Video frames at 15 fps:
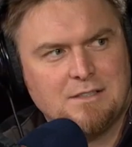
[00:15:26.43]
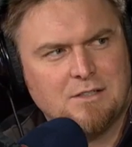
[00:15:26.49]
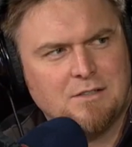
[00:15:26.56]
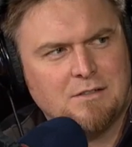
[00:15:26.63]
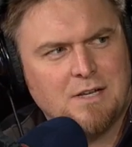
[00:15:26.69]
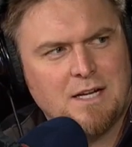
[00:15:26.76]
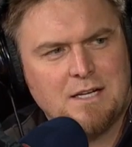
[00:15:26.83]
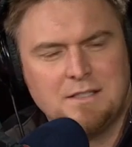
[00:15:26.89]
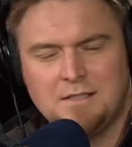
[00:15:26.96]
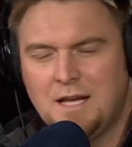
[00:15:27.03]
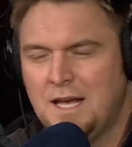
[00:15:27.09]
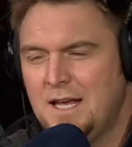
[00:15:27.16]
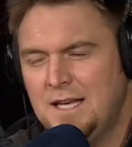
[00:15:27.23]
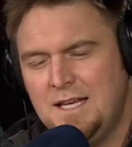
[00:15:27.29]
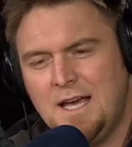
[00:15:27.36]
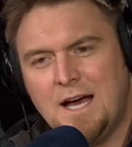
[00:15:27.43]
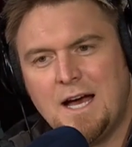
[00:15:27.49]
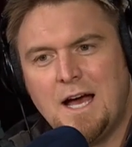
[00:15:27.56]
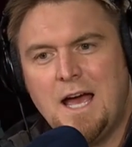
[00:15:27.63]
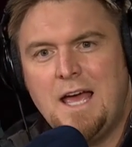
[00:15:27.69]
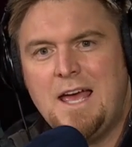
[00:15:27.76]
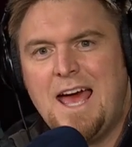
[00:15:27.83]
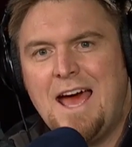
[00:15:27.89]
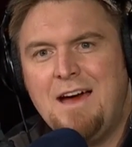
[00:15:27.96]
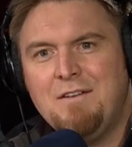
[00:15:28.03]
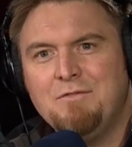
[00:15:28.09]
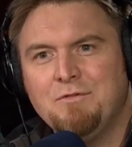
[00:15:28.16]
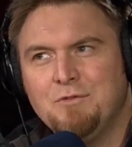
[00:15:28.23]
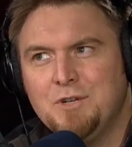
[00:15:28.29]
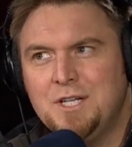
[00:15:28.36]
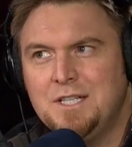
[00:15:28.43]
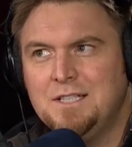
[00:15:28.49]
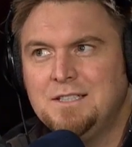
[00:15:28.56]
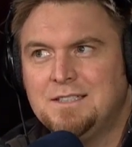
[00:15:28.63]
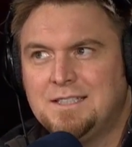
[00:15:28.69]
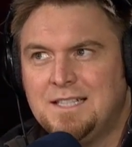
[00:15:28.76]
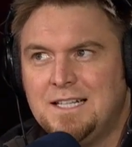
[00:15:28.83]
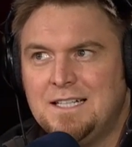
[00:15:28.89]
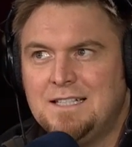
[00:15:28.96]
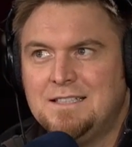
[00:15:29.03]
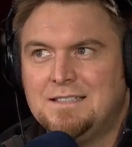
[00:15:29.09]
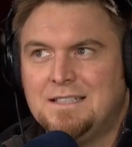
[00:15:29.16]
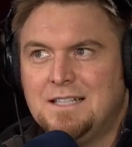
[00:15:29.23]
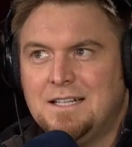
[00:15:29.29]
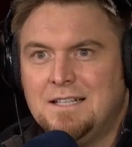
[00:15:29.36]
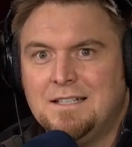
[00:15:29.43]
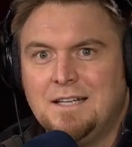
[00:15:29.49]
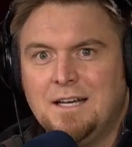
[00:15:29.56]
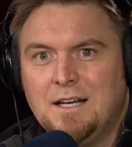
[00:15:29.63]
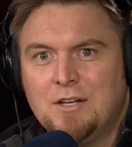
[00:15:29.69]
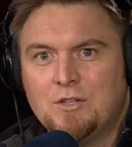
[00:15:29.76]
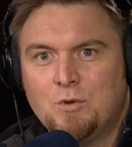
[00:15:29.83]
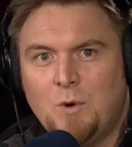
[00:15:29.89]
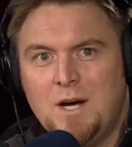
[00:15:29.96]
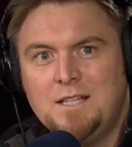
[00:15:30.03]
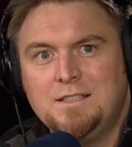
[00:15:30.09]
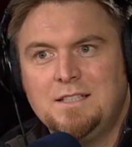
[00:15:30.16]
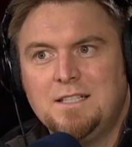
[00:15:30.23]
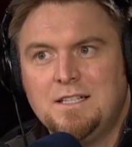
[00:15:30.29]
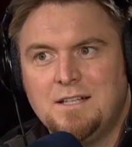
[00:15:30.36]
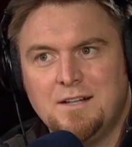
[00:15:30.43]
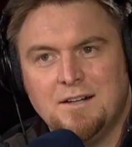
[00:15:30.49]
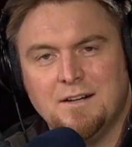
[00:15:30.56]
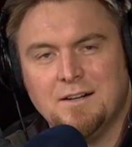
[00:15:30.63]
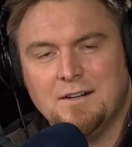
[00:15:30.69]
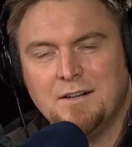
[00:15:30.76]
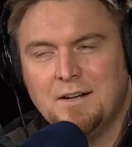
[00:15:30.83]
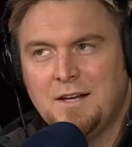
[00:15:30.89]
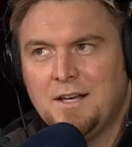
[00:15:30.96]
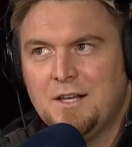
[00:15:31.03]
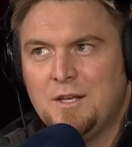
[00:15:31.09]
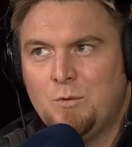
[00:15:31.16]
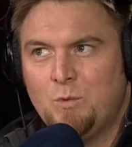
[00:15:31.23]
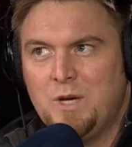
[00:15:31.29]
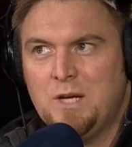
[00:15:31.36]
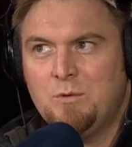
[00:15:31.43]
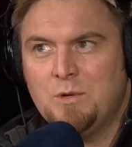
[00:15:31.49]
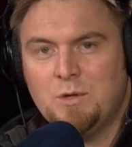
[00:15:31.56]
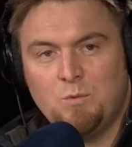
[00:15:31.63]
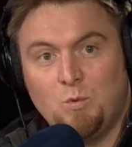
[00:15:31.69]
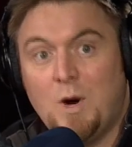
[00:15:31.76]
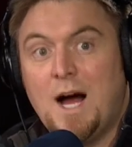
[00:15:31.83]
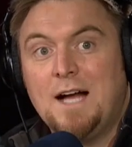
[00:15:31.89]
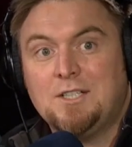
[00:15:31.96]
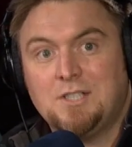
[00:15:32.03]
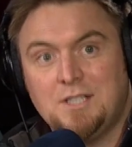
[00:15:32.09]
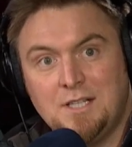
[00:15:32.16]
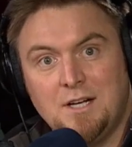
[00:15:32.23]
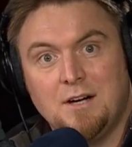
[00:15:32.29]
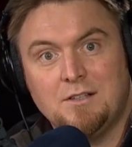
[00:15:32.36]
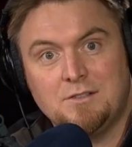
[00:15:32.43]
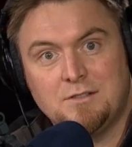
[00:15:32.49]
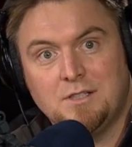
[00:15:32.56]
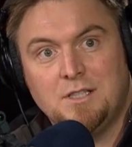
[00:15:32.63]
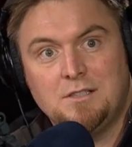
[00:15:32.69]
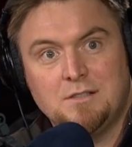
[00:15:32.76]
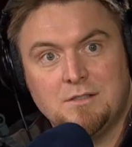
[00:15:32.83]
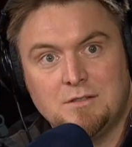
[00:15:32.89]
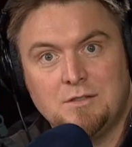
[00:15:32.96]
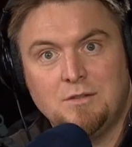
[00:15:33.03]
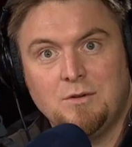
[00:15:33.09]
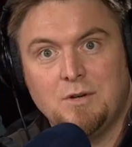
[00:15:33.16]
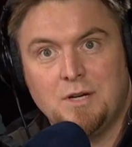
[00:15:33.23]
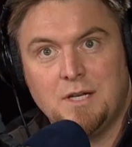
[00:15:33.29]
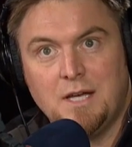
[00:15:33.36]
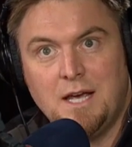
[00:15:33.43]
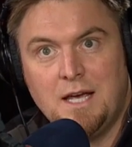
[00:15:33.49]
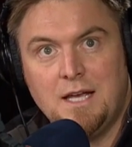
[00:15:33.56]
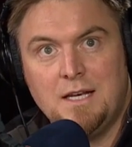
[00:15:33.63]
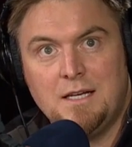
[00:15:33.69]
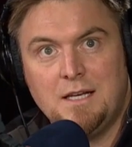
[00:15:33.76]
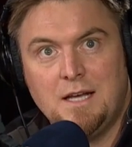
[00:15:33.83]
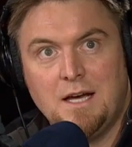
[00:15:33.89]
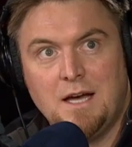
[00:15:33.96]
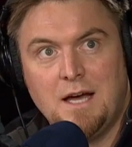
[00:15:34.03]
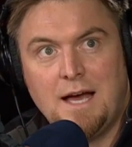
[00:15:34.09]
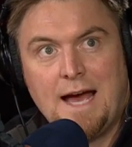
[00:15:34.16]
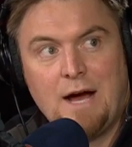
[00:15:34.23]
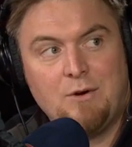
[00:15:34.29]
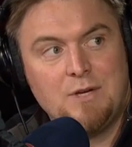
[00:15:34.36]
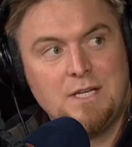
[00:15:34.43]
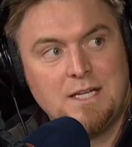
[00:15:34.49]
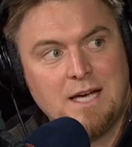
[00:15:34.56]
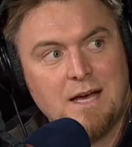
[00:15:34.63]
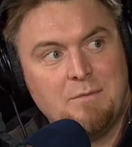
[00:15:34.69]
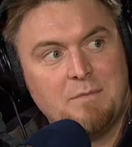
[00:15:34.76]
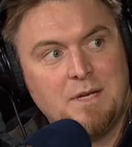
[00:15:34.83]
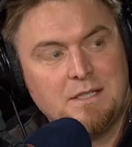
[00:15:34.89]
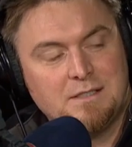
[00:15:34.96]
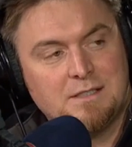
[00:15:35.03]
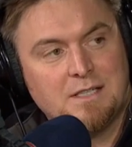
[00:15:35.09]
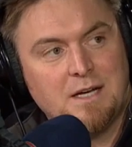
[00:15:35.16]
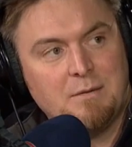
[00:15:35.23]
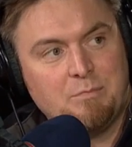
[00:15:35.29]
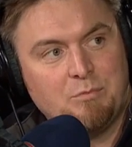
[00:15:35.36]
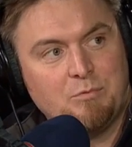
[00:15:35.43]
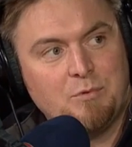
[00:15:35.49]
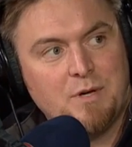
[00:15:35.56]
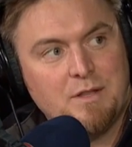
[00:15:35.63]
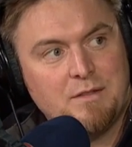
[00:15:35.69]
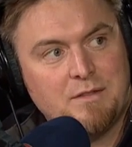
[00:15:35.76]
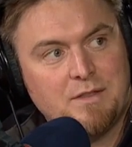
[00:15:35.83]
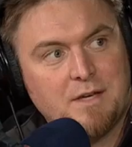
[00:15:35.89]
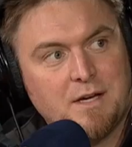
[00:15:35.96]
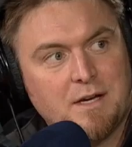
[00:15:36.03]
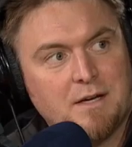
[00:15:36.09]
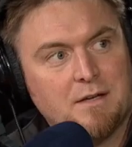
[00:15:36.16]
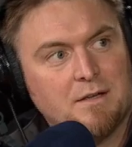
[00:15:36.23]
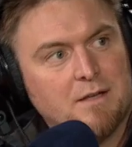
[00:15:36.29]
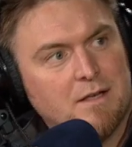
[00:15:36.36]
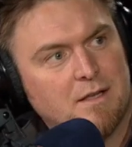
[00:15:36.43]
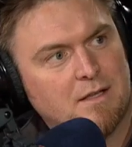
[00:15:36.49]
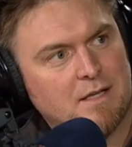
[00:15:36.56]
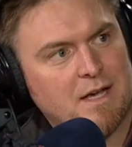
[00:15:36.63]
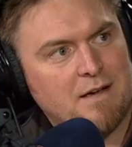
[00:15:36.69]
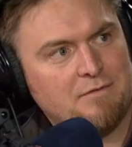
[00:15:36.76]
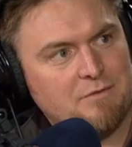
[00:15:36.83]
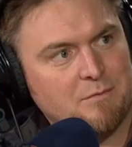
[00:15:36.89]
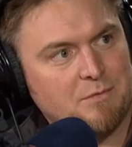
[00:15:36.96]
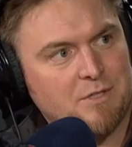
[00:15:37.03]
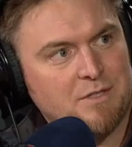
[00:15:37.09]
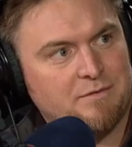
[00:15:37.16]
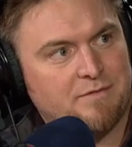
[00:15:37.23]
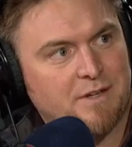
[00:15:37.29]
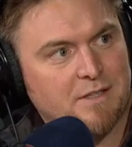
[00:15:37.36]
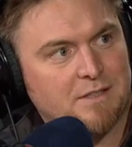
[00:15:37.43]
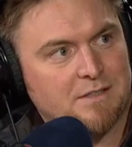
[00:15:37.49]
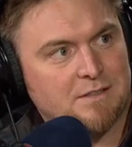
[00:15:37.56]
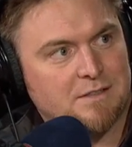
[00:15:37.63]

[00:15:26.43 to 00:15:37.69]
or 90s. Yeah, every season, twice a year, we would watch the Art Schlichter story and how he got mixed up with guy from Goodfellas.